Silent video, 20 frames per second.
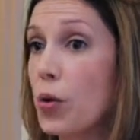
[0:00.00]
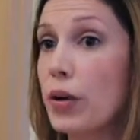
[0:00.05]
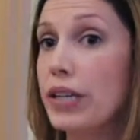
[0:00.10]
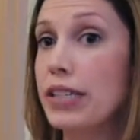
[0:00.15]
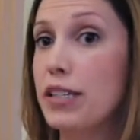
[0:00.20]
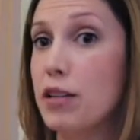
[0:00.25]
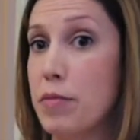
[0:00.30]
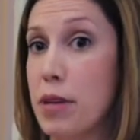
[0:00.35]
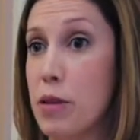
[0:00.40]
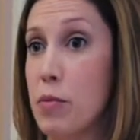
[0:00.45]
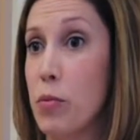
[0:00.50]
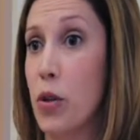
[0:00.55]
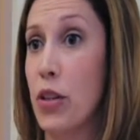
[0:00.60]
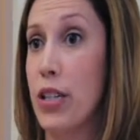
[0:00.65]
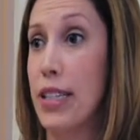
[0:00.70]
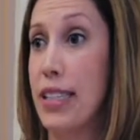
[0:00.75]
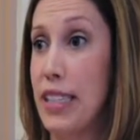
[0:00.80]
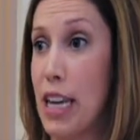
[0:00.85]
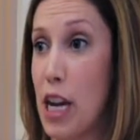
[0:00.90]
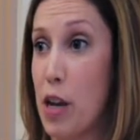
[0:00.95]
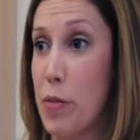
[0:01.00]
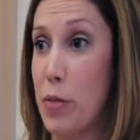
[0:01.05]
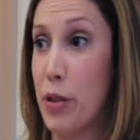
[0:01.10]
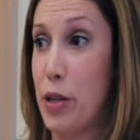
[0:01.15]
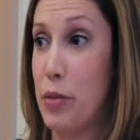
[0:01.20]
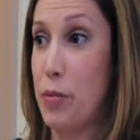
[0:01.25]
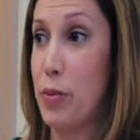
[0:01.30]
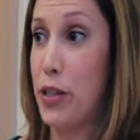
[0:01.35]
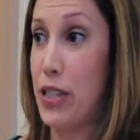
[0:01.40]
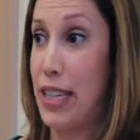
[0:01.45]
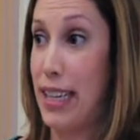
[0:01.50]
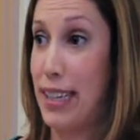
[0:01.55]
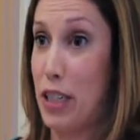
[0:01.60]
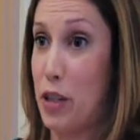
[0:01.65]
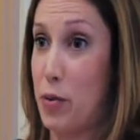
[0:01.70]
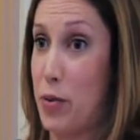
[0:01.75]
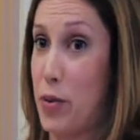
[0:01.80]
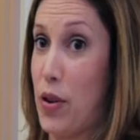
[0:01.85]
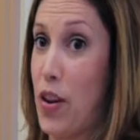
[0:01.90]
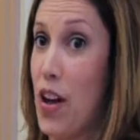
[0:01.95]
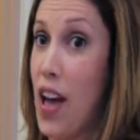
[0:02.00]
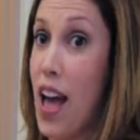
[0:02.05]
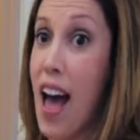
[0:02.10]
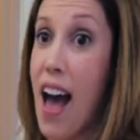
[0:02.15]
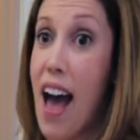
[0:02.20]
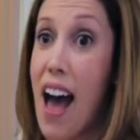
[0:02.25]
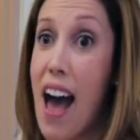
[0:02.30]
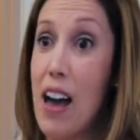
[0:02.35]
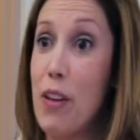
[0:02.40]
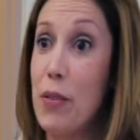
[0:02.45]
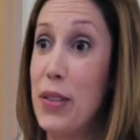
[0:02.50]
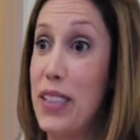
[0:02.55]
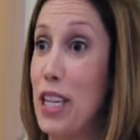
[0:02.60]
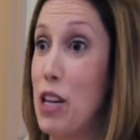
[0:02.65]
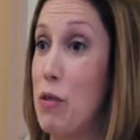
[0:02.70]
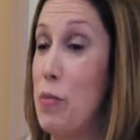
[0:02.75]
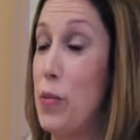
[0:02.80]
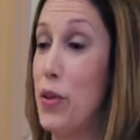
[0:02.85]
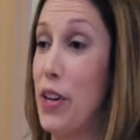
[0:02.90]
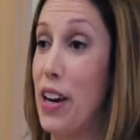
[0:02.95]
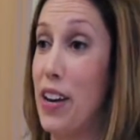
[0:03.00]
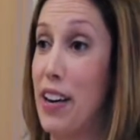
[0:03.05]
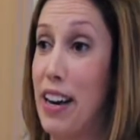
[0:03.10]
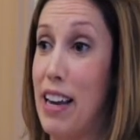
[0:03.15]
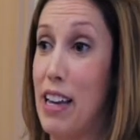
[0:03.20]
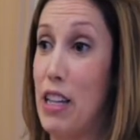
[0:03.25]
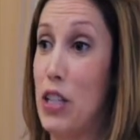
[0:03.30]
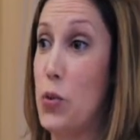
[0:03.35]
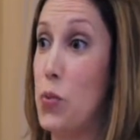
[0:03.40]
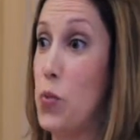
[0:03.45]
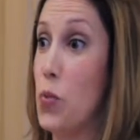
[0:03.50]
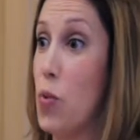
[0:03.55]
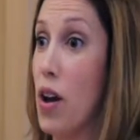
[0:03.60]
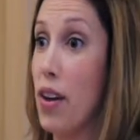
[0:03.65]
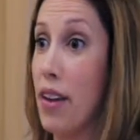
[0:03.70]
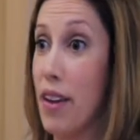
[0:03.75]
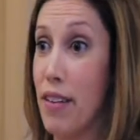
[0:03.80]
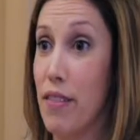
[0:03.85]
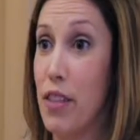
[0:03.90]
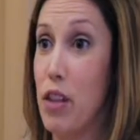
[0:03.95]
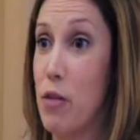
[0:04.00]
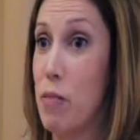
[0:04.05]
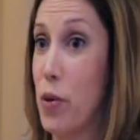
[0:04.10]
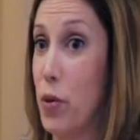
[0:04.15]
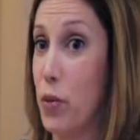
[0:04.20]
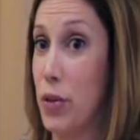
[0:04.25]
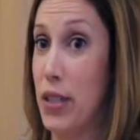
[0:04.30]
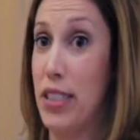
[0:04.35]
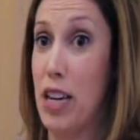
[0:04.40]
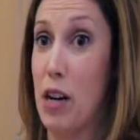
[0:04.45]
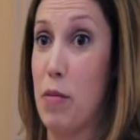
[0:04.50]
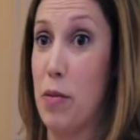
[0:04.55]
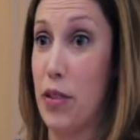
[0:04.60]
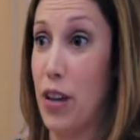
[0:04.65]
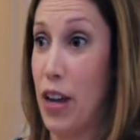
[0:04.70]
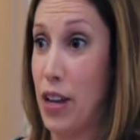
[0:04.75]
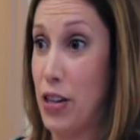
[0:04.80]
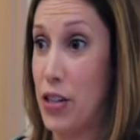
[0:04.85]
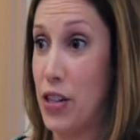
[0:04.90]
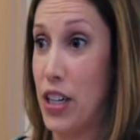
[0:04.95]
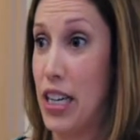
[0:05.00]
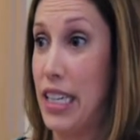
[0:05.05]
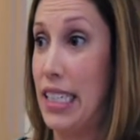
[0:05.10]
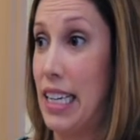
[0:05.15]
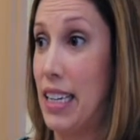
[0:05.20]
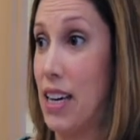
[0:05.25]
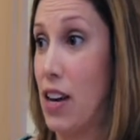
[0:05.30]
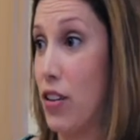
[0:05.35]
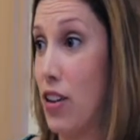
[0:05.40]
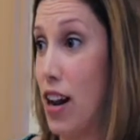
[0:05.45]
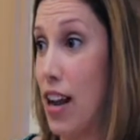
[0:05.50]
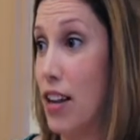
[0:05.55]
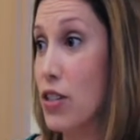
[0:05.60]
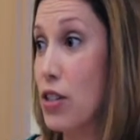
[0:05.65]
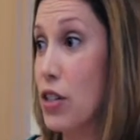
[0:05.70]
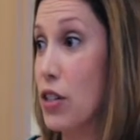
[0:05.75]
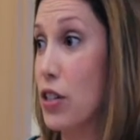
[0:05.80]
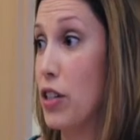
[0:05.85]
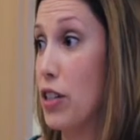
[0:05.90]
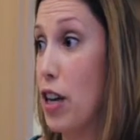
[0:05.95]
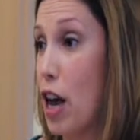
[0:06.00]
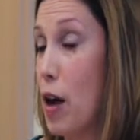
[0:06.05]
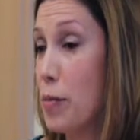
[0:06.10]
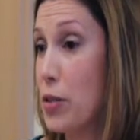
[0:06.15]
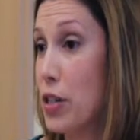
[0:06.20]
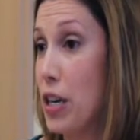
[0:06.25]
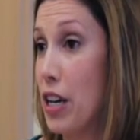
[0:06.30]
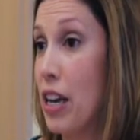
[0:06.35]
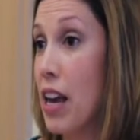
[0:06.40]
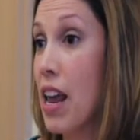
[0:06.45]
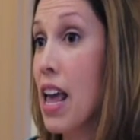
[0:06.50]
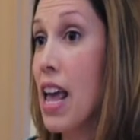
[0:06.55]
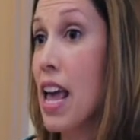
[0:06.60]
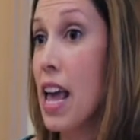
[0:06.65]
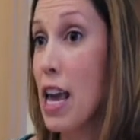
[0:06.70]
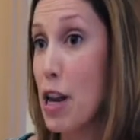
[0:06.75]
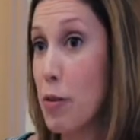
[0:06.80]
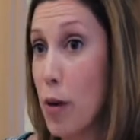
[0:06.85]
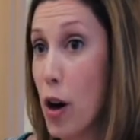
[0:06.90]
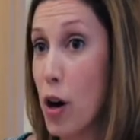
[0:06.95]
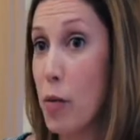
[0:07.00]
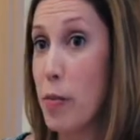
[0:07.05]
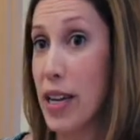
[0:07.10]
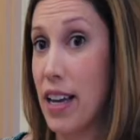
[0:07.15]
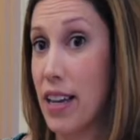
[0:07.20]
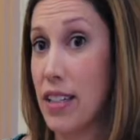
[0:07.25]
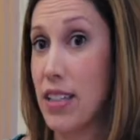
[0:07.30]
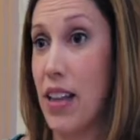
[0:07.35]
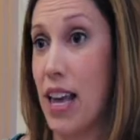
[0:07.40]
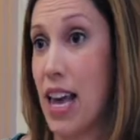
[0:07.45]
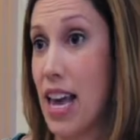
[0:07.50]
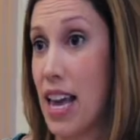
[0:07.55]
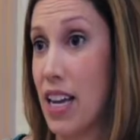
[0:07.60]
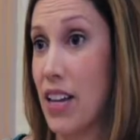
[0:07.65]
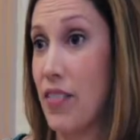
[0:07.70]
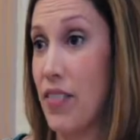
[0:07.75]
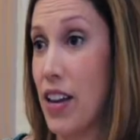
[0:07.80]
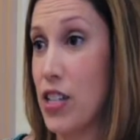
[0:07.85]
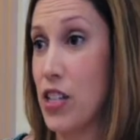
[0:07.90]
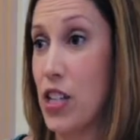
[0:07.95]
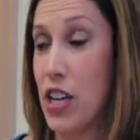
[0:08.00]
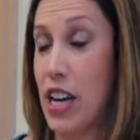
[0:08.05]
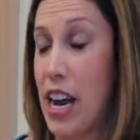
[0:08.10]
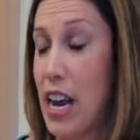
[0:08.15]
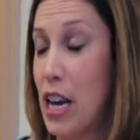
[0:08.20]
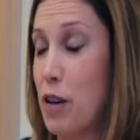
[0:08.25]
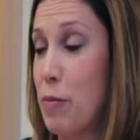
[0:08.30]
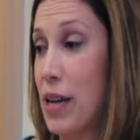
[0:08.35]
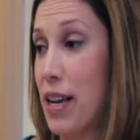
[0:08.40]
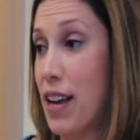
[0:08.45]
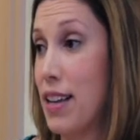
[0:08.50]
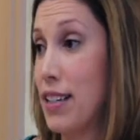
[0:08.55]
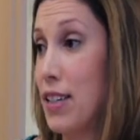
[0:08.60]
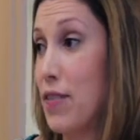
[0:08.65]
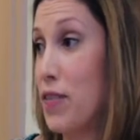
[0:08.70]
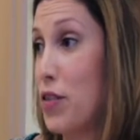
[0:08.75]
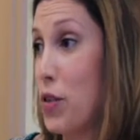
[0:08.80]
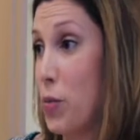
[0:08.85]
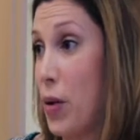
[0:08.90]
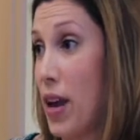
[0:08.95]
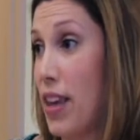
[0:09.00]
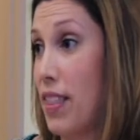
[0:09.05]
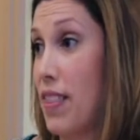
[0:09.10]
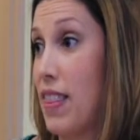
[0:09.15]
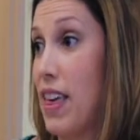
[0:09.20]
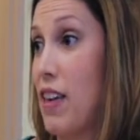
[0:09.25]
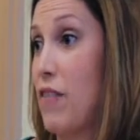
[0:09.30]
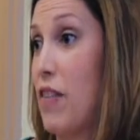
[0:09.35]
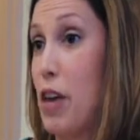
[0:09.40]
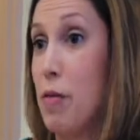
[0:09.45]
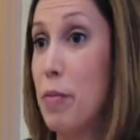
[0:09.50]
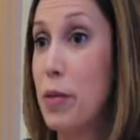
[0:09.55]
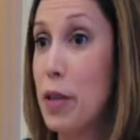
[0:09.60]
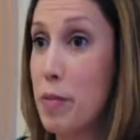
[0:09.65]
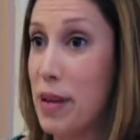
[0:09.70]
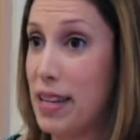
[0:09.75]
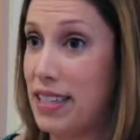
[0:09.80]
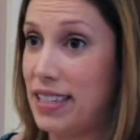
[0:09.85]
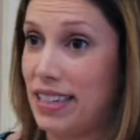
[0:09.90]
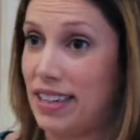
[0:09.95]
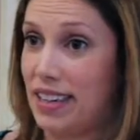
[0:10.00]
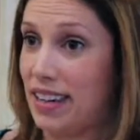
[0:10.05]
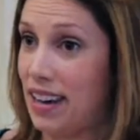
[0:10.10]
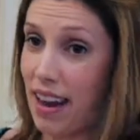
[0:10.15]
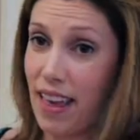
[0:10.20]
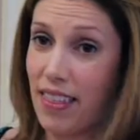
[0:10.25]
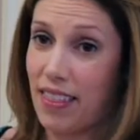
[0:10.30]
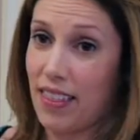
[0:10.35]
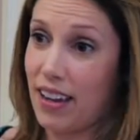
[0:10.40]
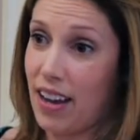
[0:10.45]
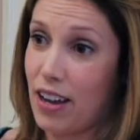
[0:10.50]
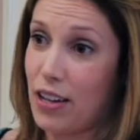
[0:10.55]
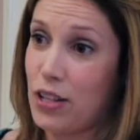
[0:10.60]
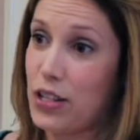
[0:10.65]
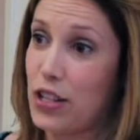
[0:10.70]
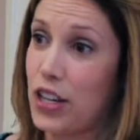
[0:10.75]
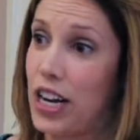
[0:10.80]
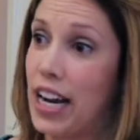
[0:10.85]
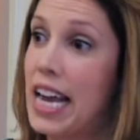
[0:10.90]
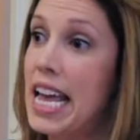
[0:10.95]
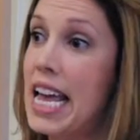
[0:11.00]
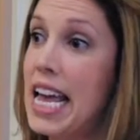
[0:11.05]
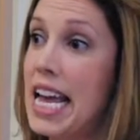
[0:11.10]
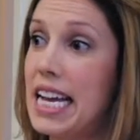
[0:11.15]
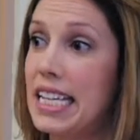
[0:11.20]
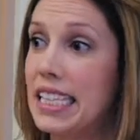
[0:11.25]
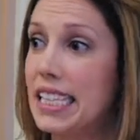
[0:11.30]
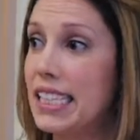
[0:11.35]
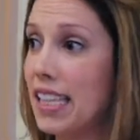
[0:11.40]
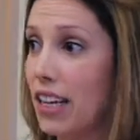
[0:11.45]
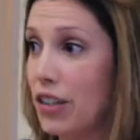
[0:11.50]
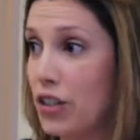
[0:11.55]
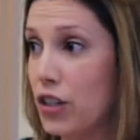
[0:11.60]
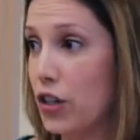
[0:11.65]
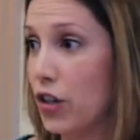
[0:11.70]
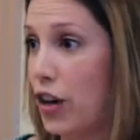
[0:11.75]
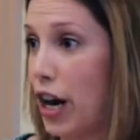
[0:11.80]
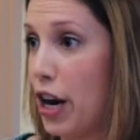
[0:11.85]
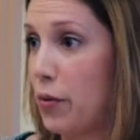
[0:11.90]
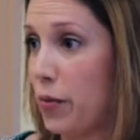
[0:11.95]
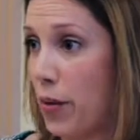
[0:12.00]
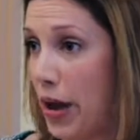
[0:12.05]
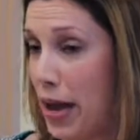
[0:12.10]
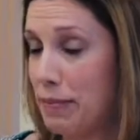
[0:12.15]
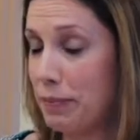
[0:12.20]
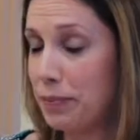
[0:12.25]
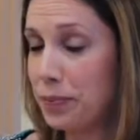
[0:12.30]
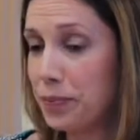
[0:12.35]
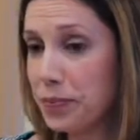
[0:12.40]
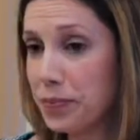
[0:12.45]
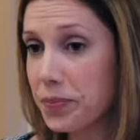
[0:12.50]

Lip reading: going to be more stable and predictable. I would say Bulgaria is one of the most stable countries in international adoption, in part because of the Hague Convention and because of the way that they've implemented it in the country in such a great way.